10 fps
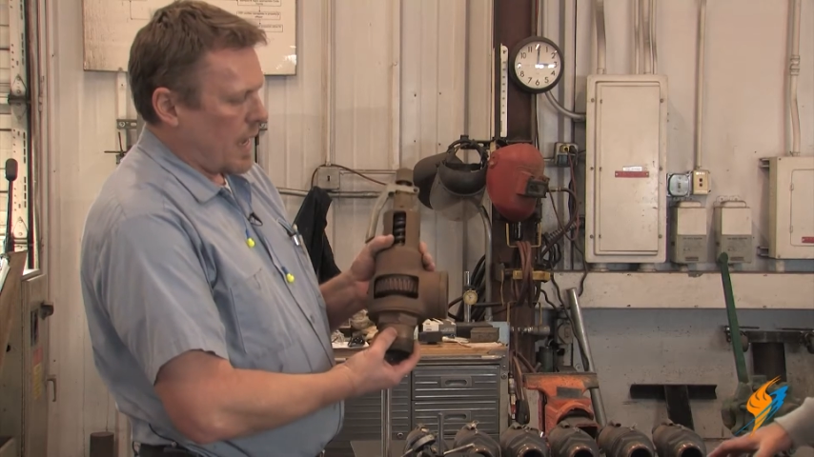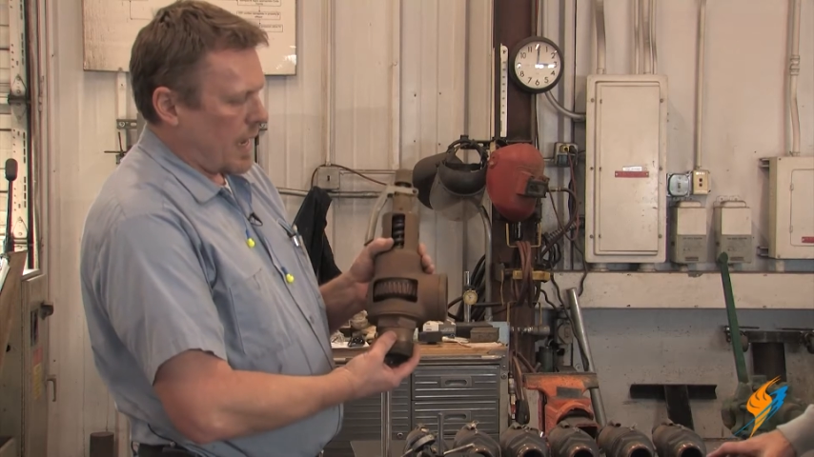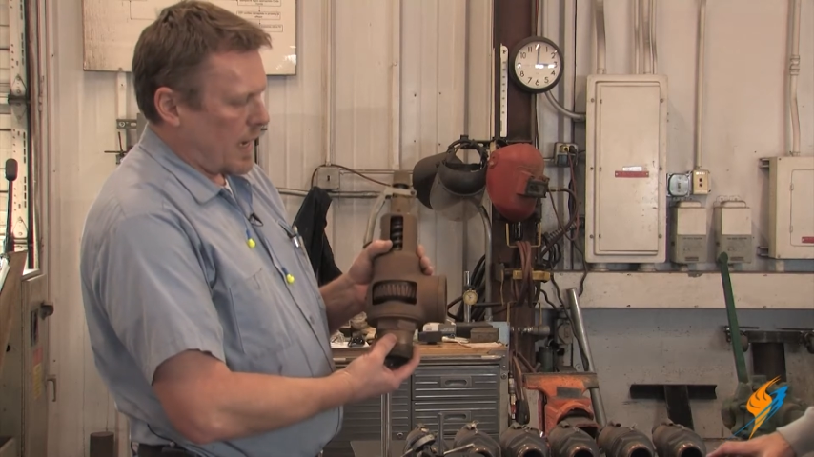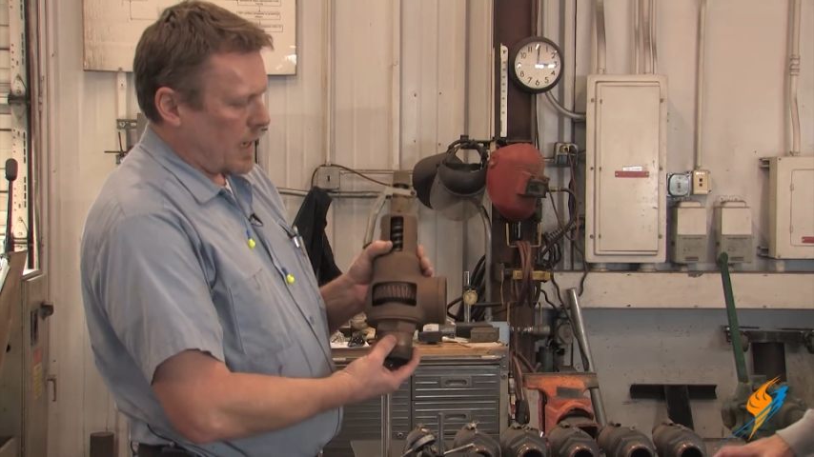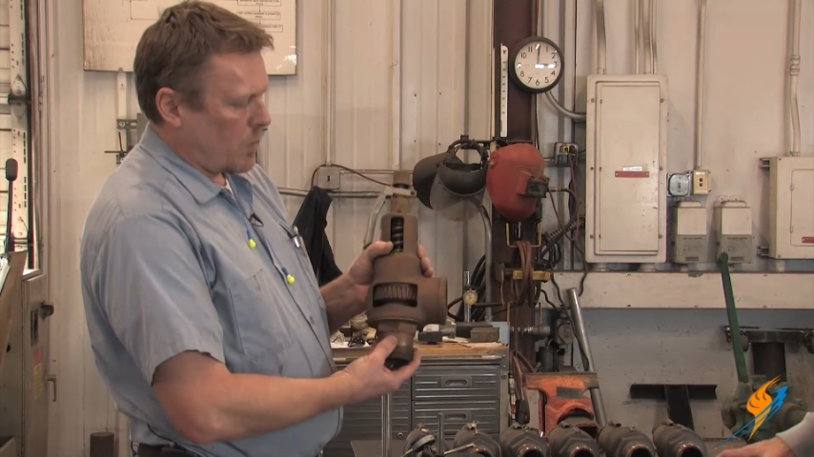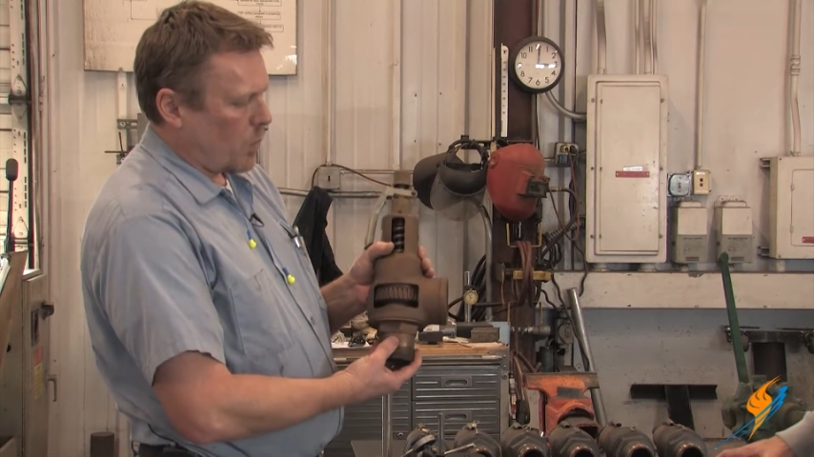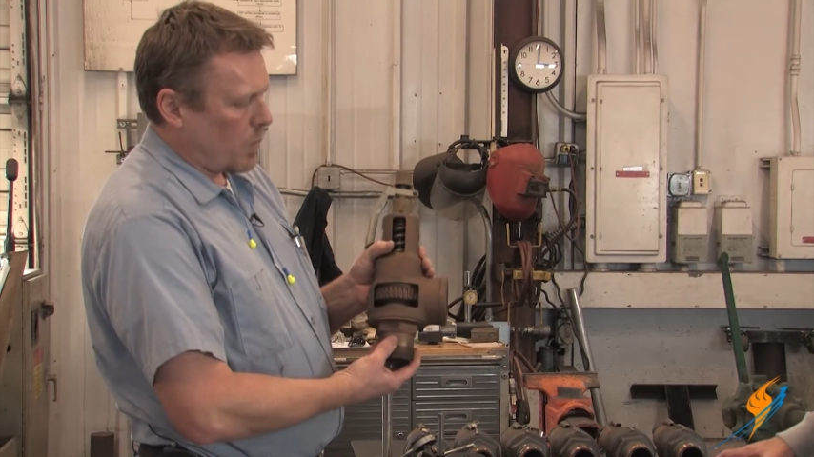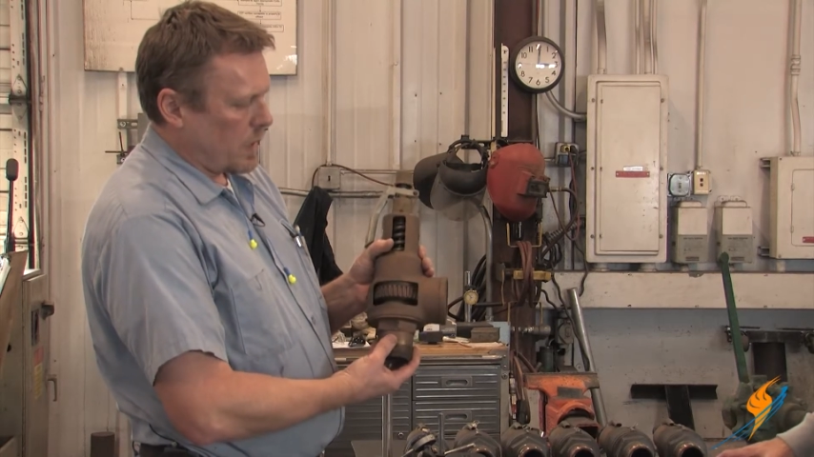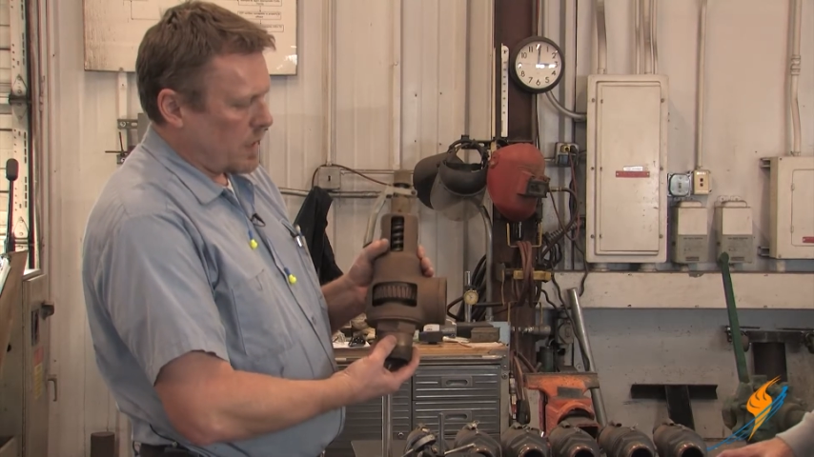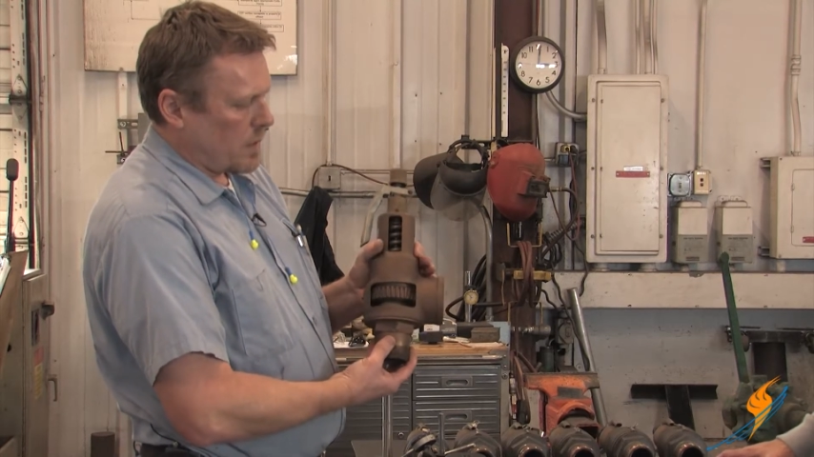and
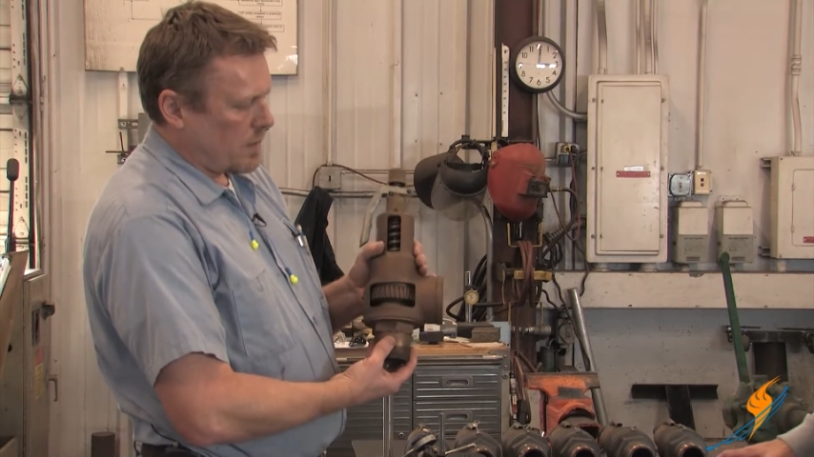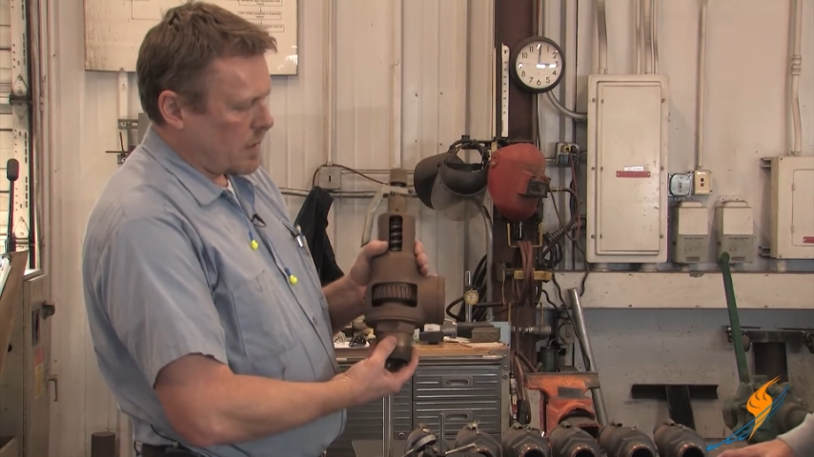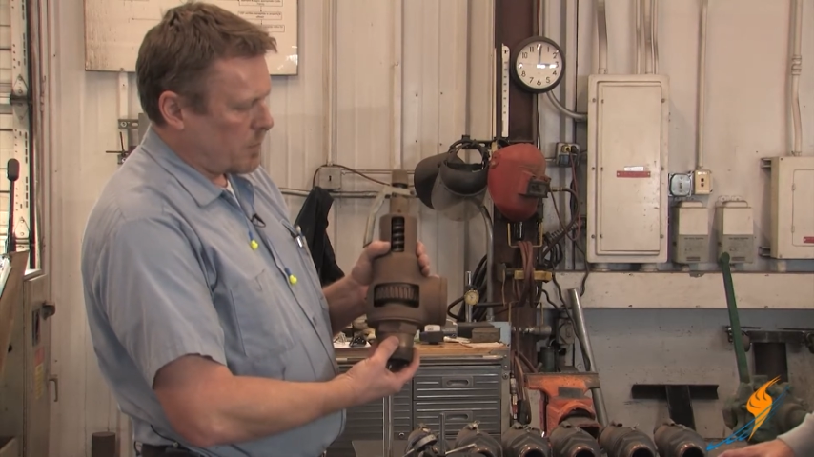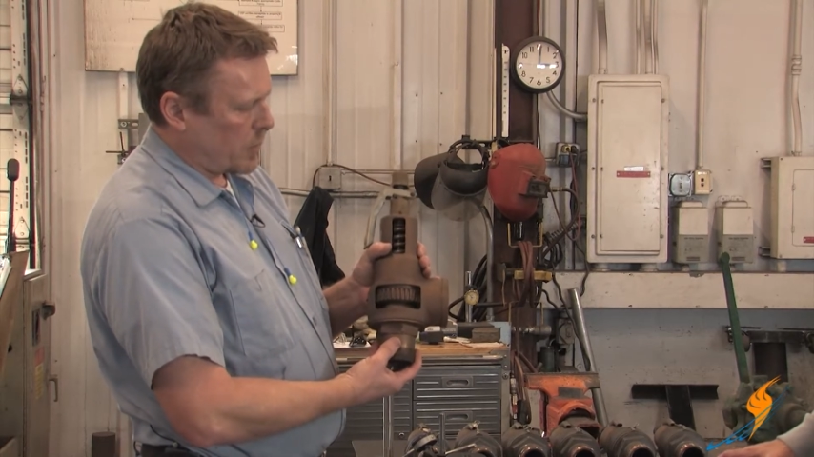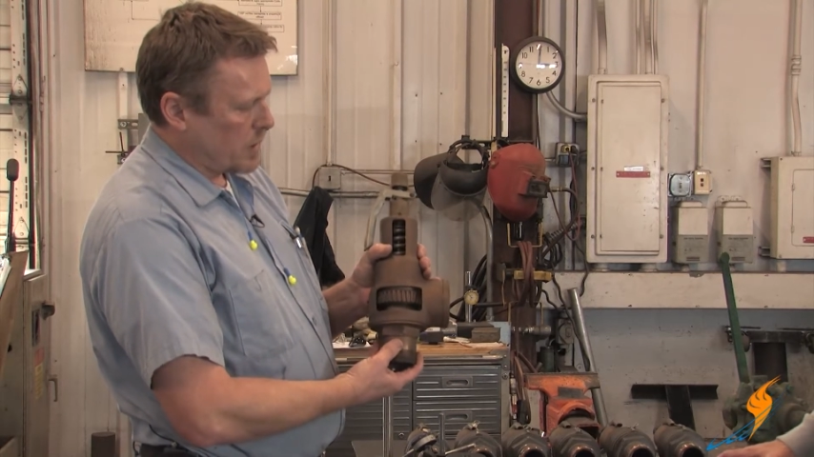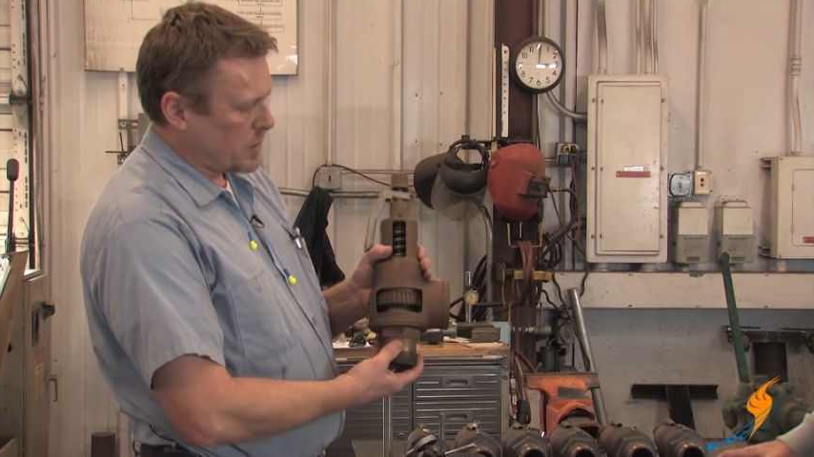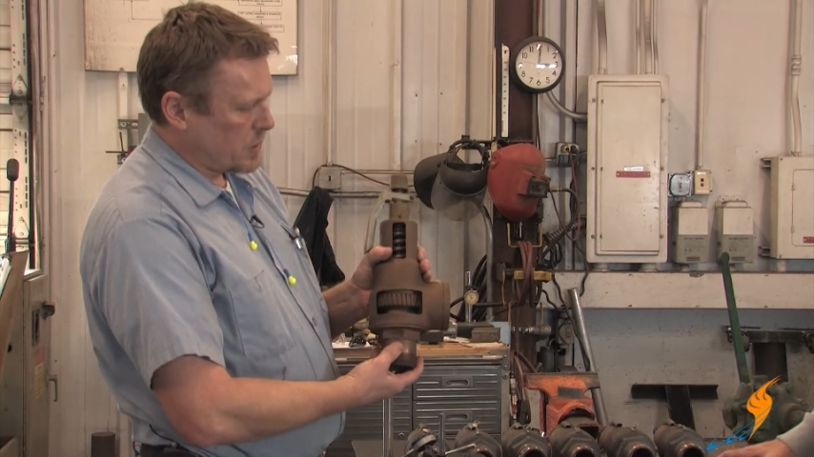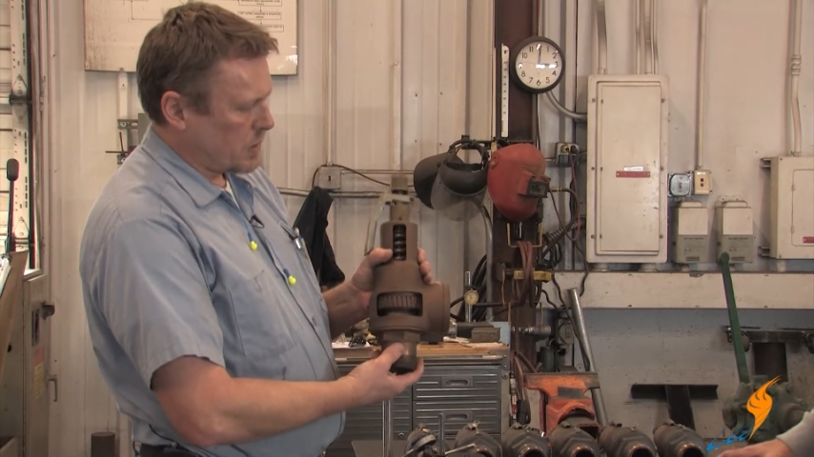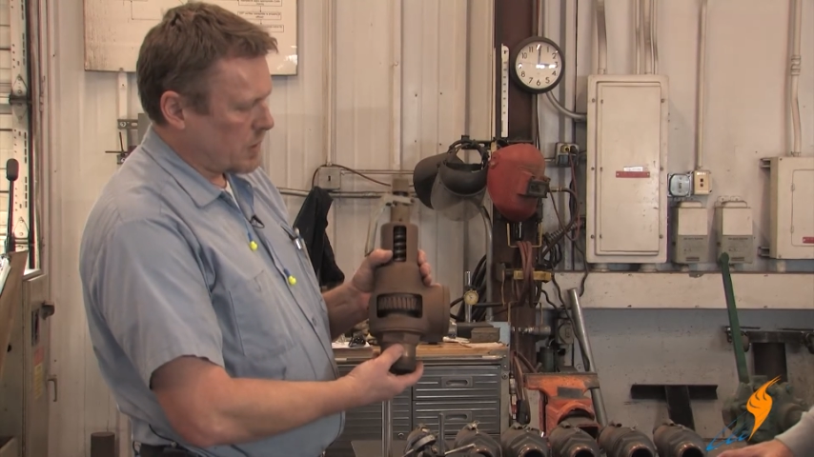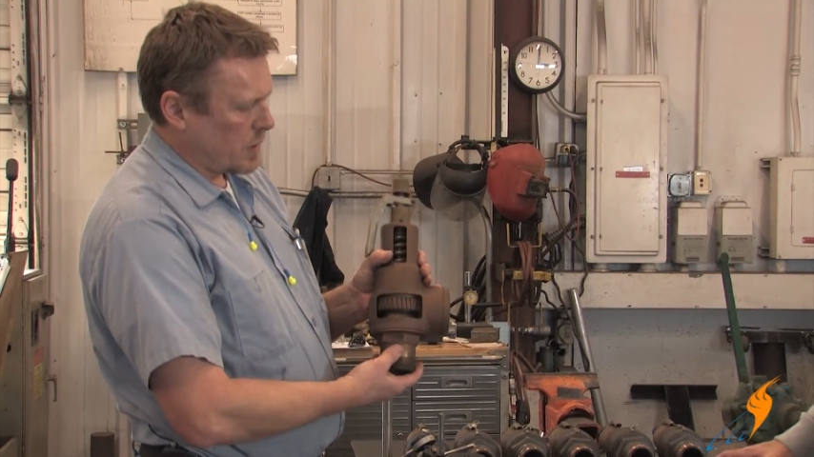when the
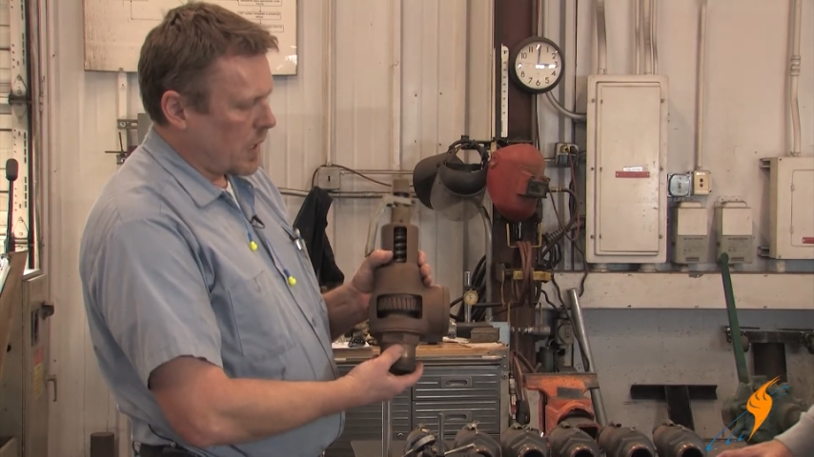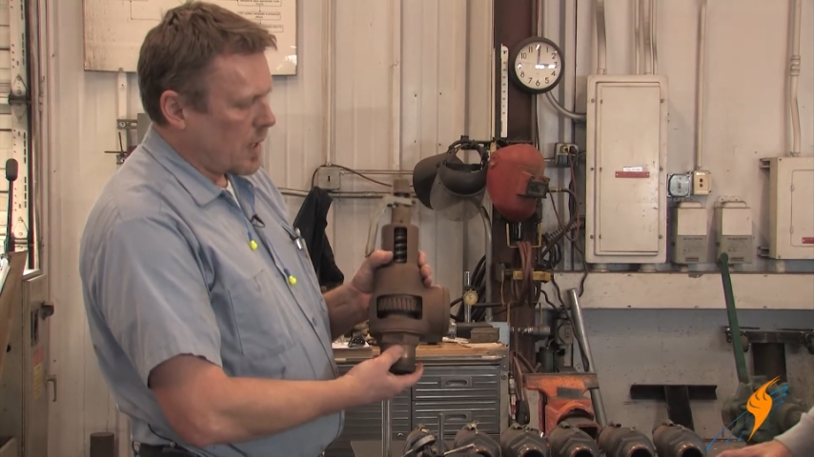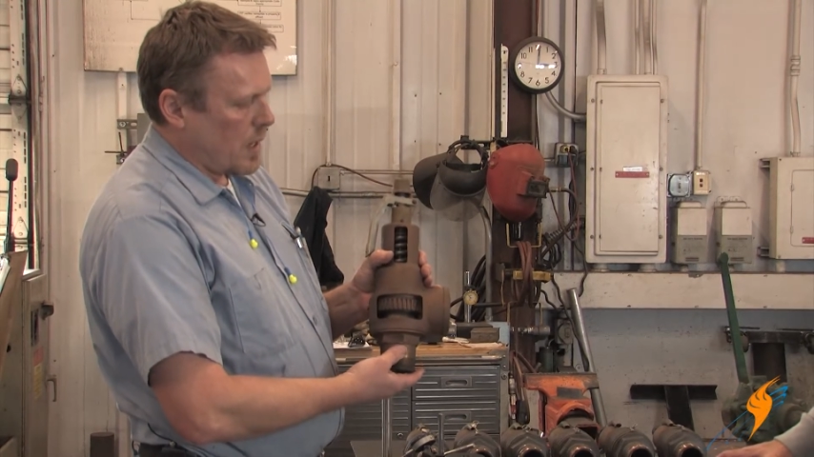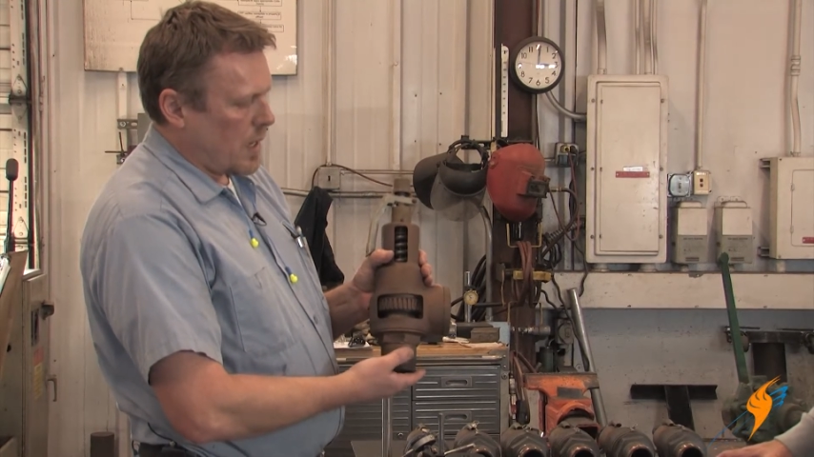pressure,